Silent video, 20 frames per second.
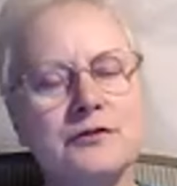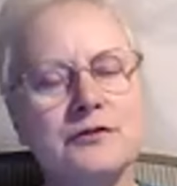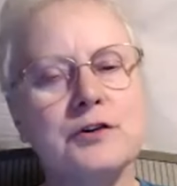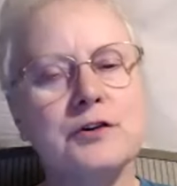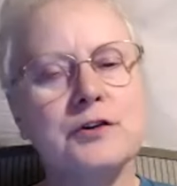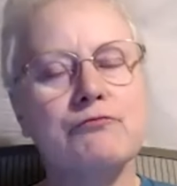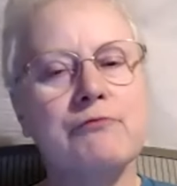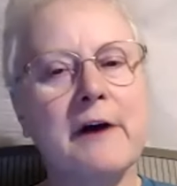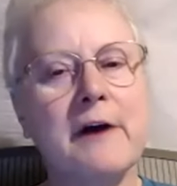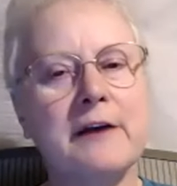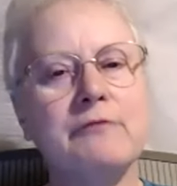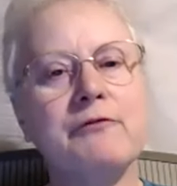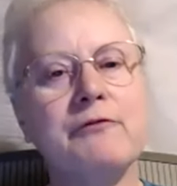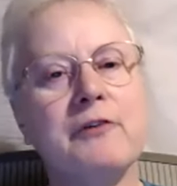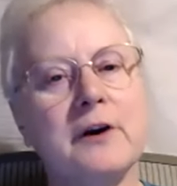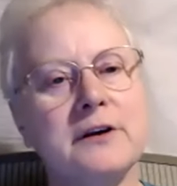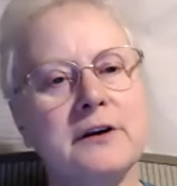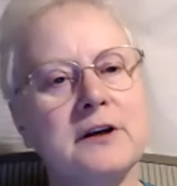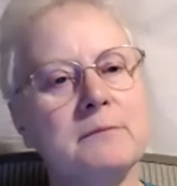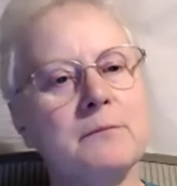the
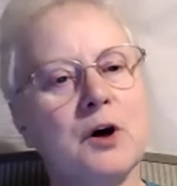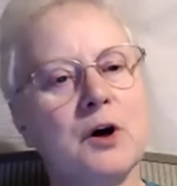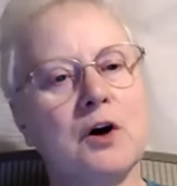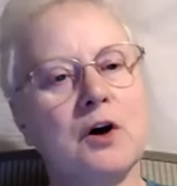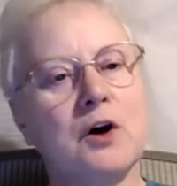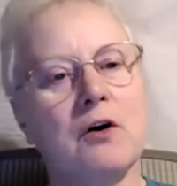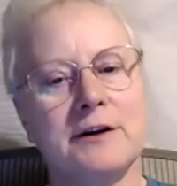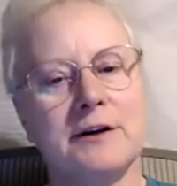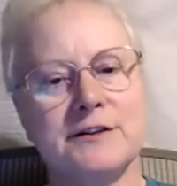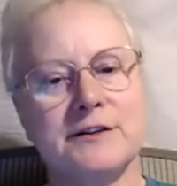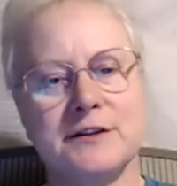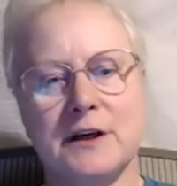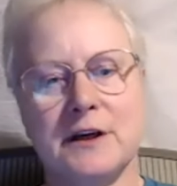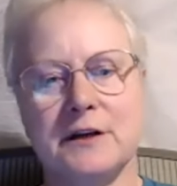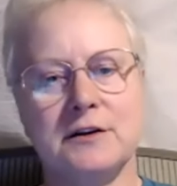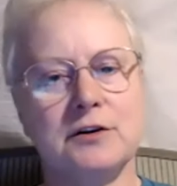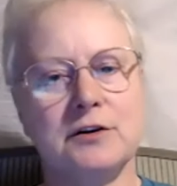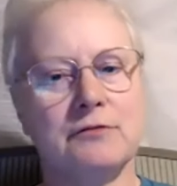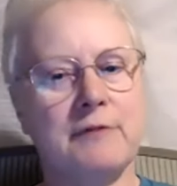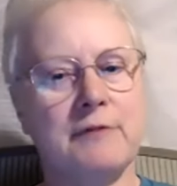red-fronted macaws
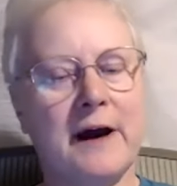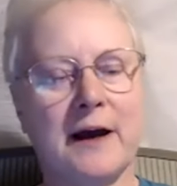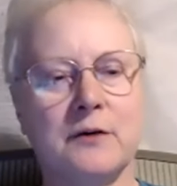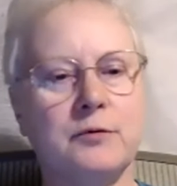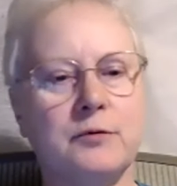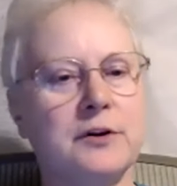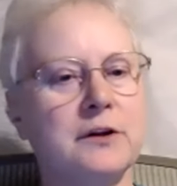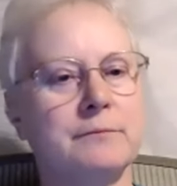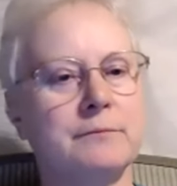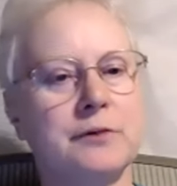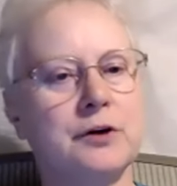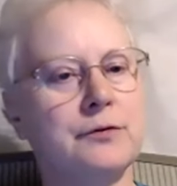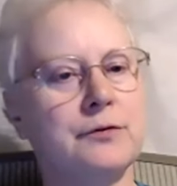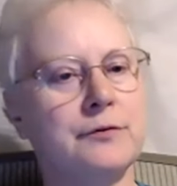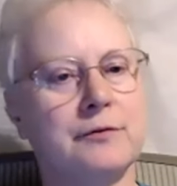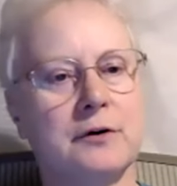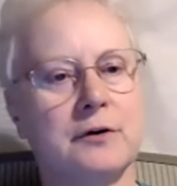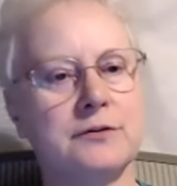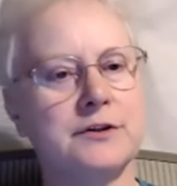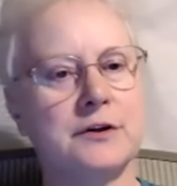interact with the blue
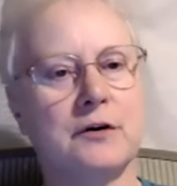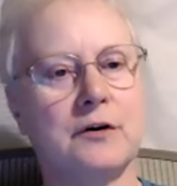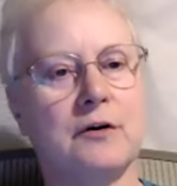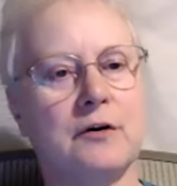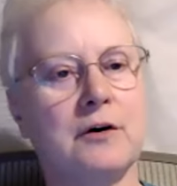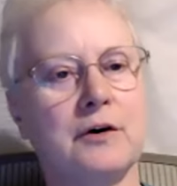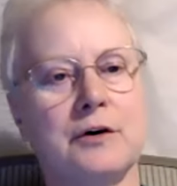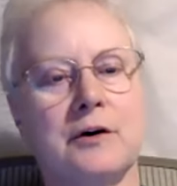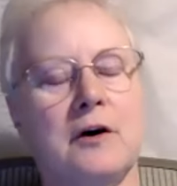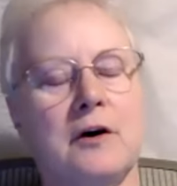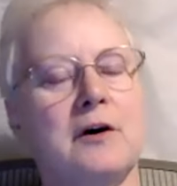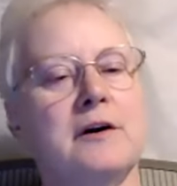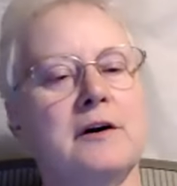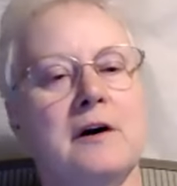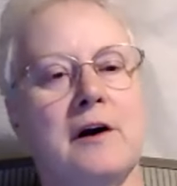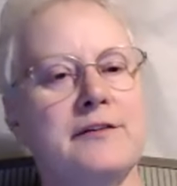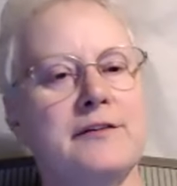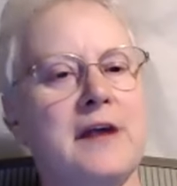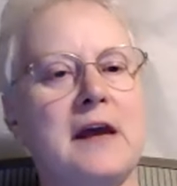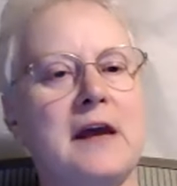throats at all, or are
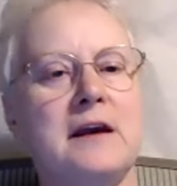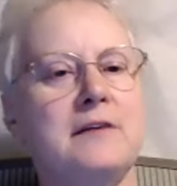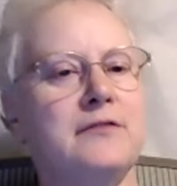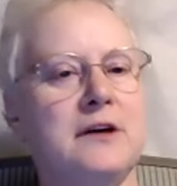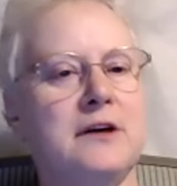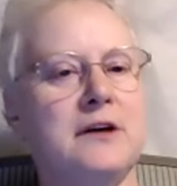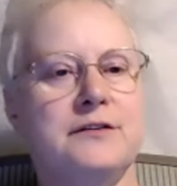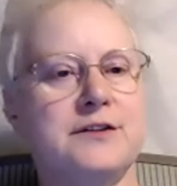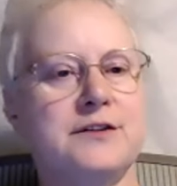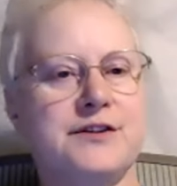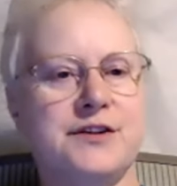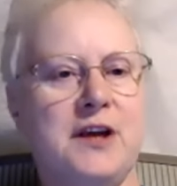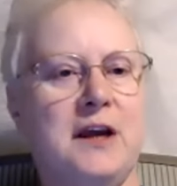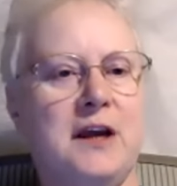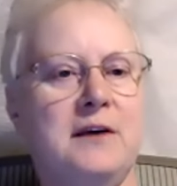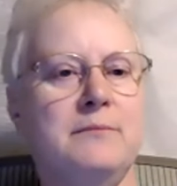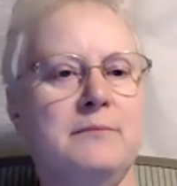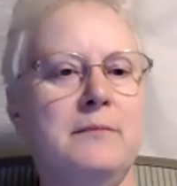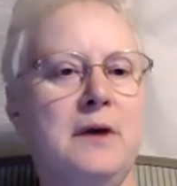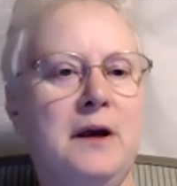they even in the
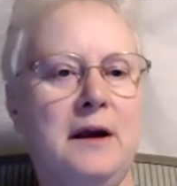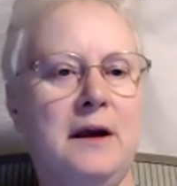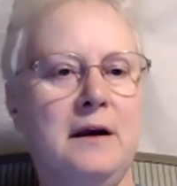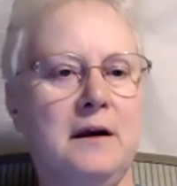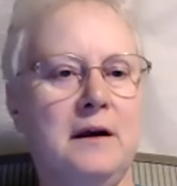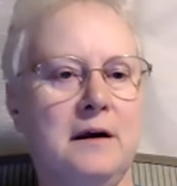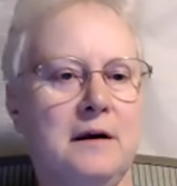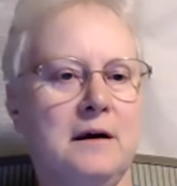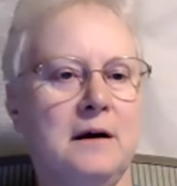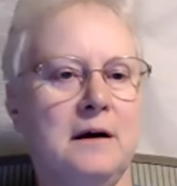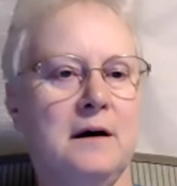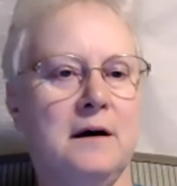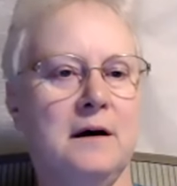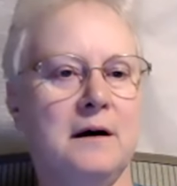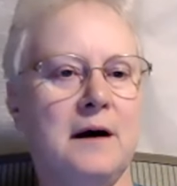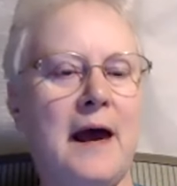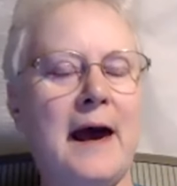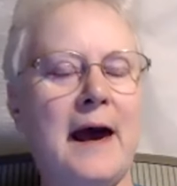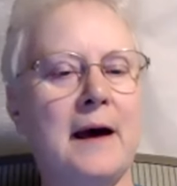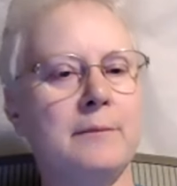same uh,
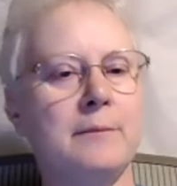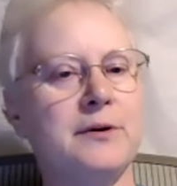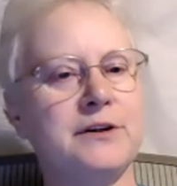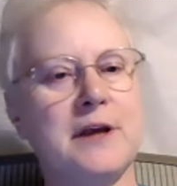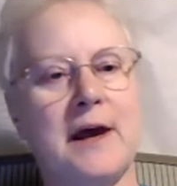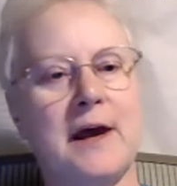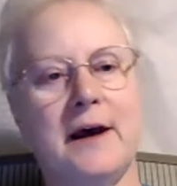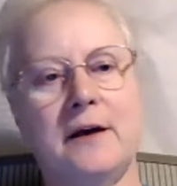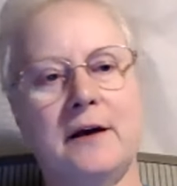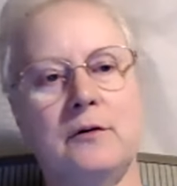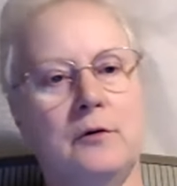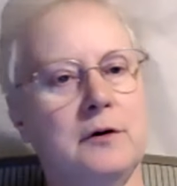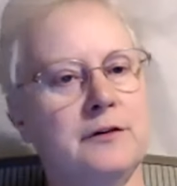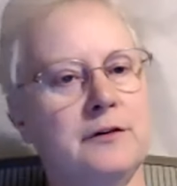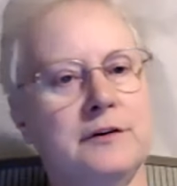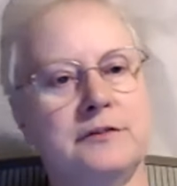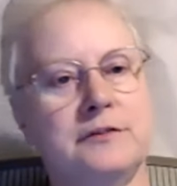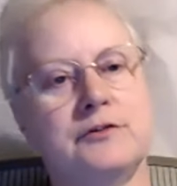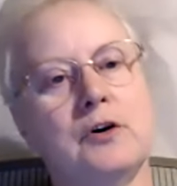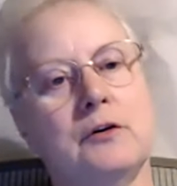habitat, or
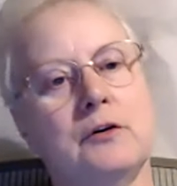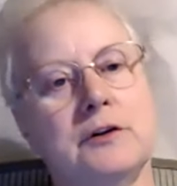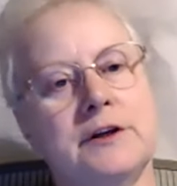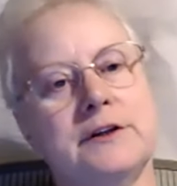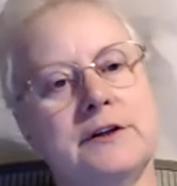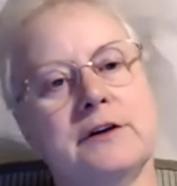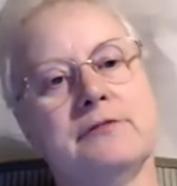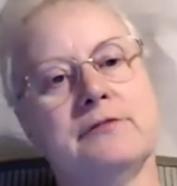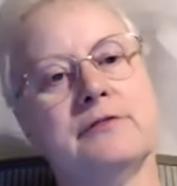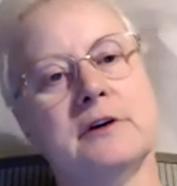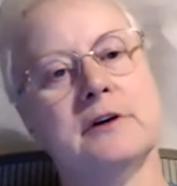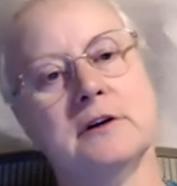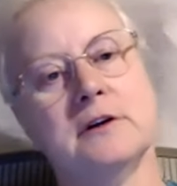totally different?